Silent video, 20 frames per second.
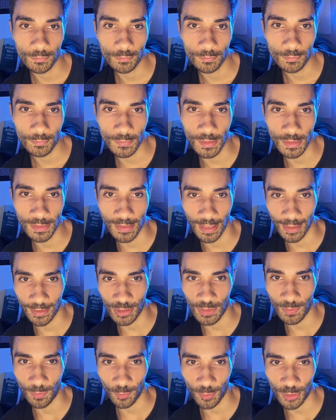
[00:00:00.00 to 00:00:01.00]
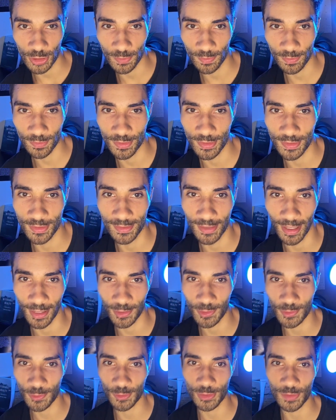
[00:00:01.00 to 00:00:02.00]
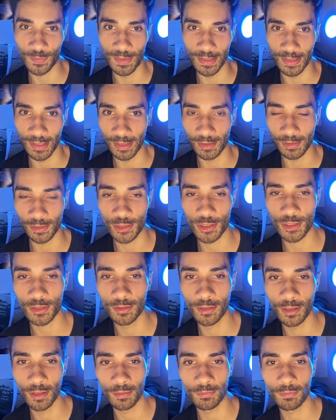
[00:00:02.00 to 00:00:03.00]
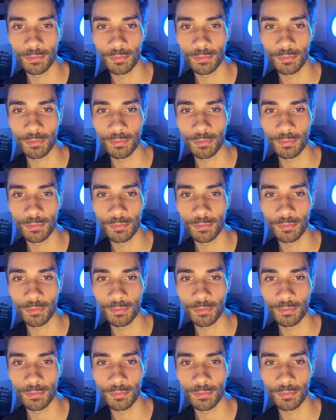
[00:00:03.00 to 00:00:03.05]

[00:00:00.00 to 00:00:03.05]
Did dinosaurs speak English? No.